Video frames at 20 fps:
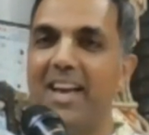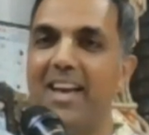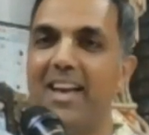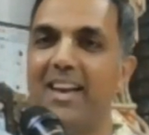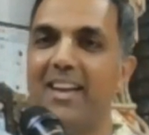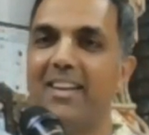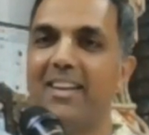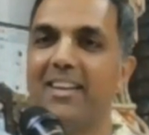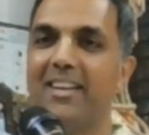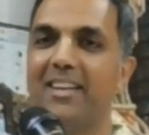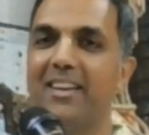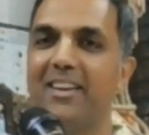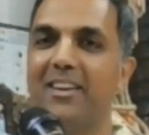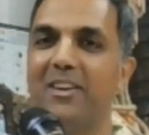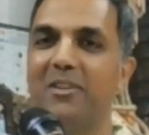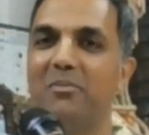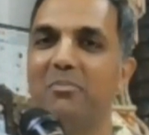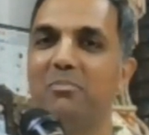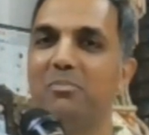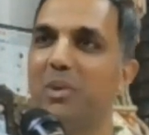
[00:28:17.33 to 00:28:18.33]
and
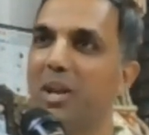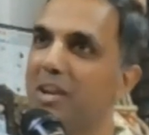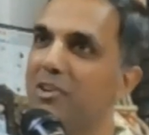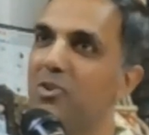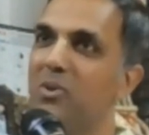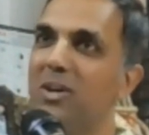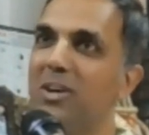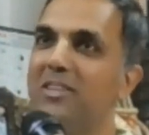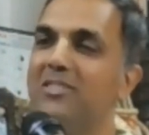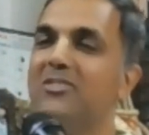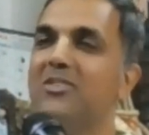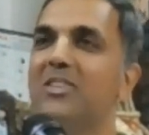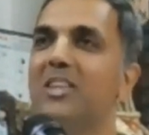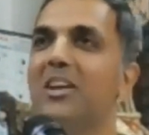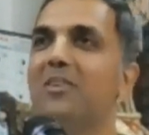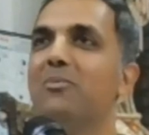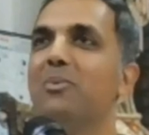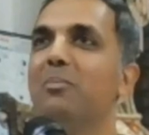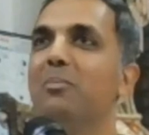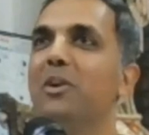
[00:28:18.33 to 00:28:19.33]
uh, pray to her so
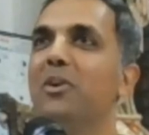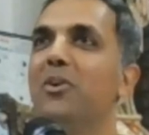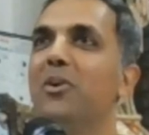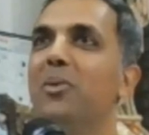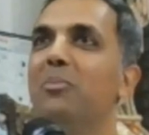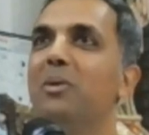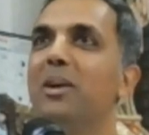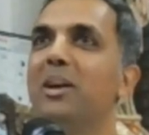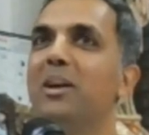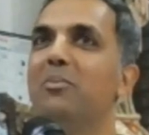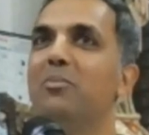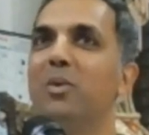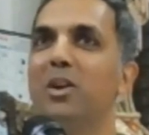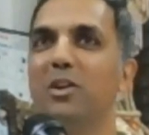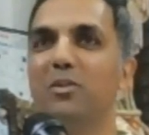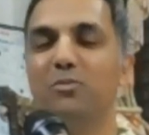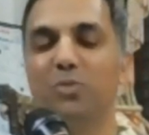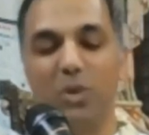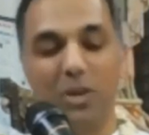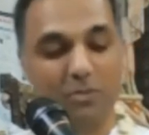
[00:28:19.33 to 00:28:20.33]
that we may all become
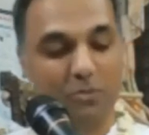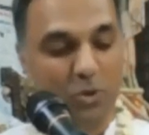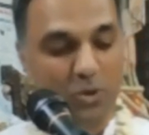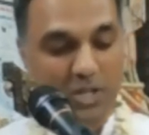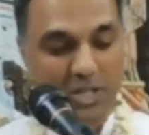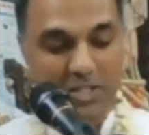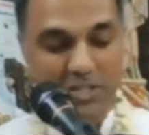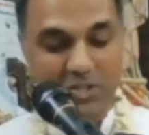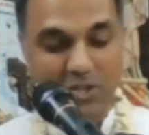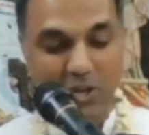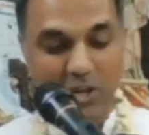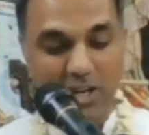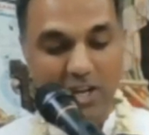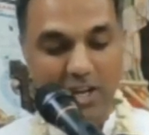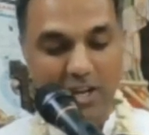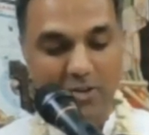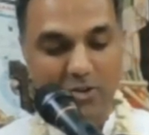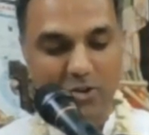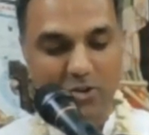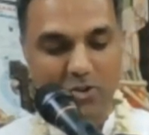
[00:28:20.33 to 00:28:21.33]
wonderful devotees.
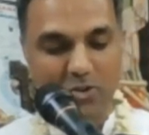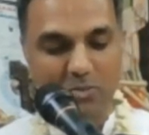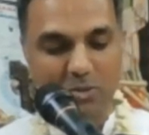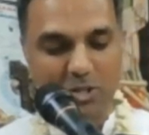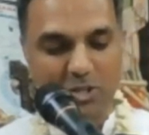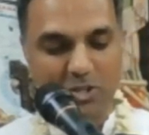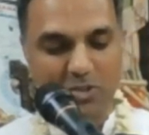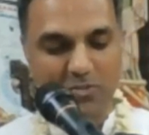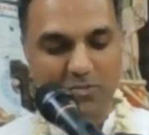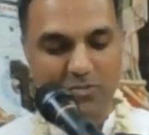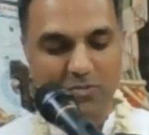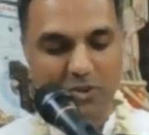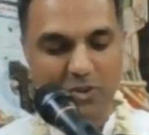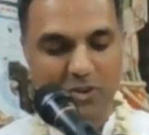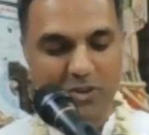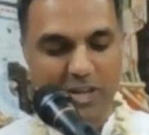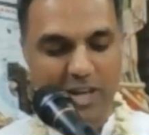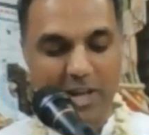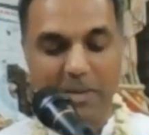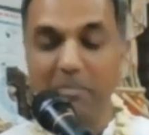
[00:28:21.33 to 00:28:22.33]
Sorry, I took too much of
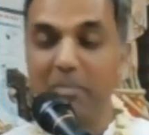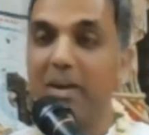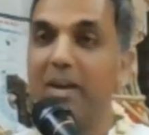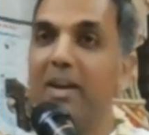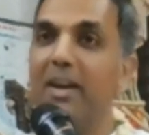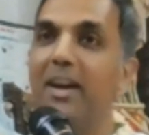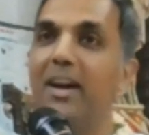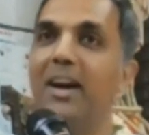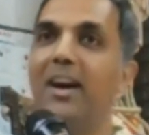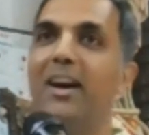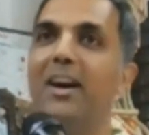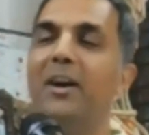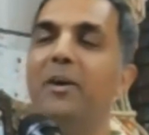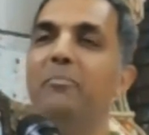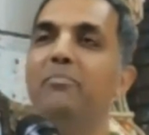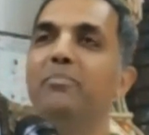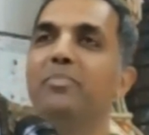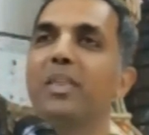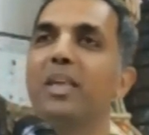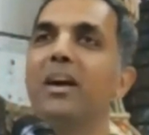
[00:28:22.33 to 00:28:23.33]
your time.
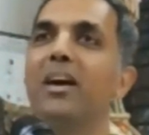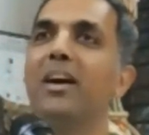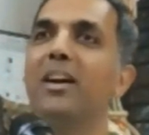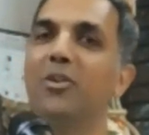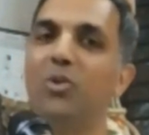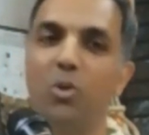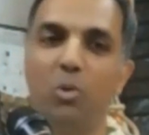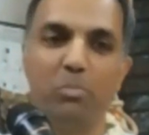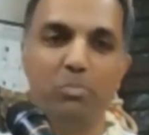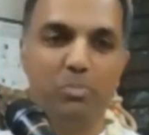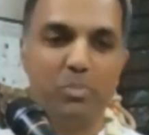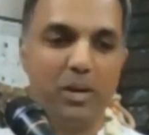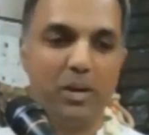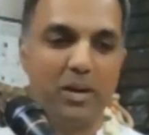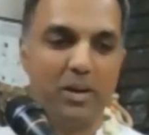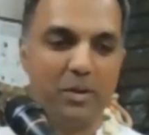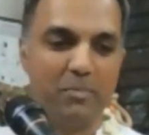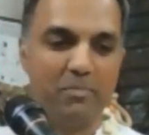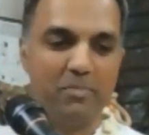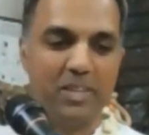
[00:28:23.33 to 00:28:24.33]
Um, I hope
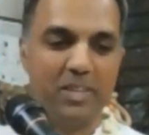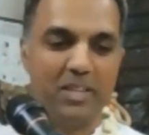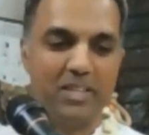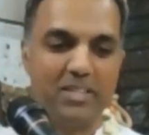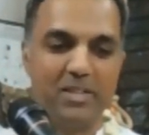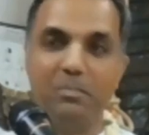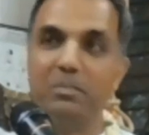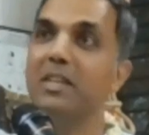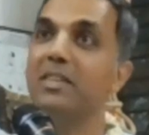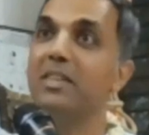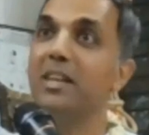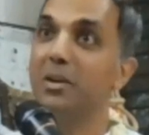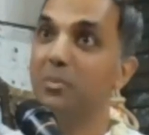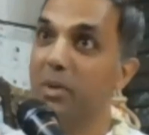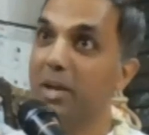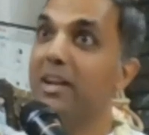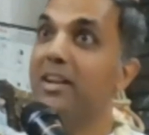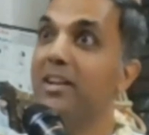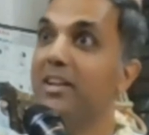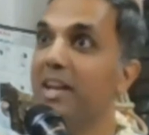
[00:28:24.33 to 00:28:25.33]
uh, there's something
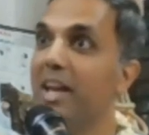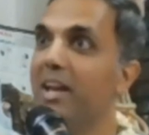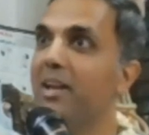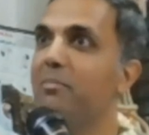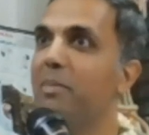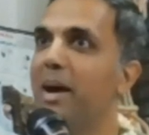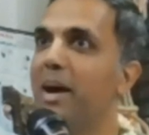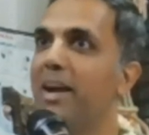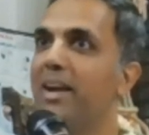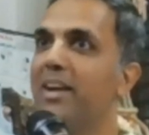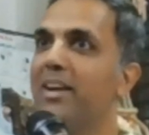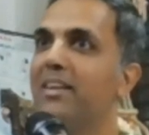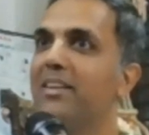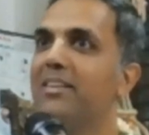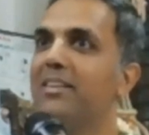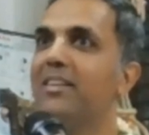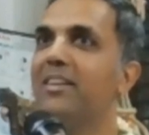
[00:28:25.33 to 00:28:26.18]
that we can take back